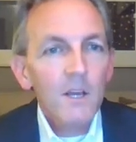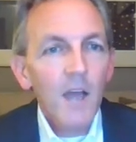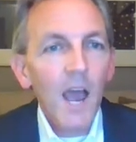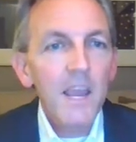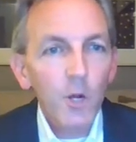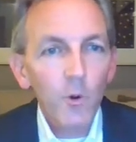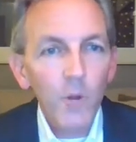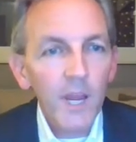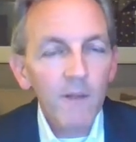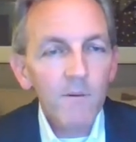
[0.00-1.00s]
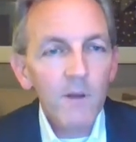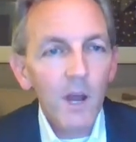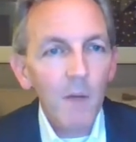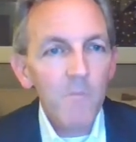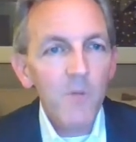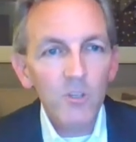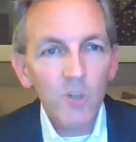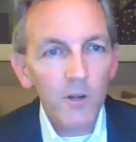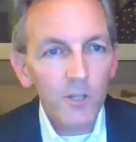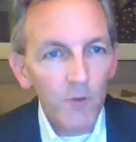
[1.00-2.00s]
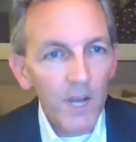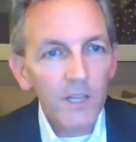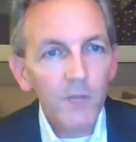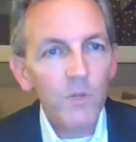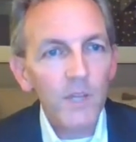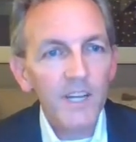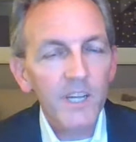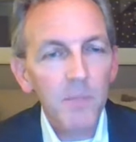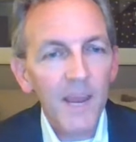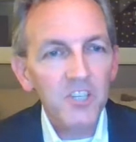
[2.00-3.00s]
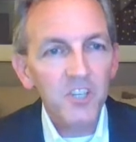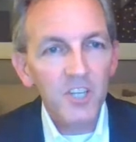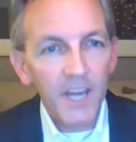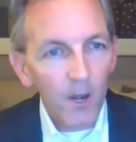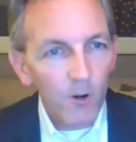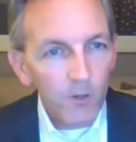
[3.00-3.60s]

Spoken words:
I agree. Those aren't directly related to patient care.